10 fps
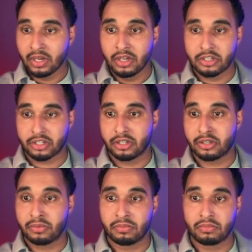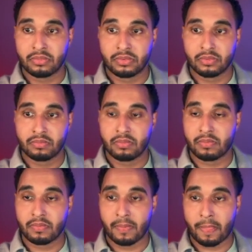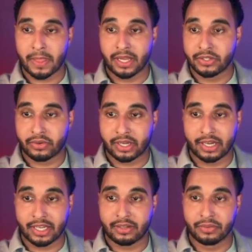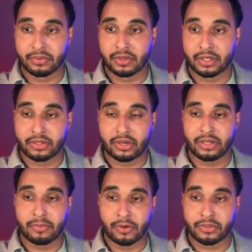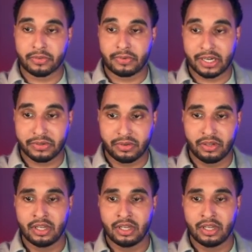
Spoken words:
So yeah, you can click on, you can upload the file.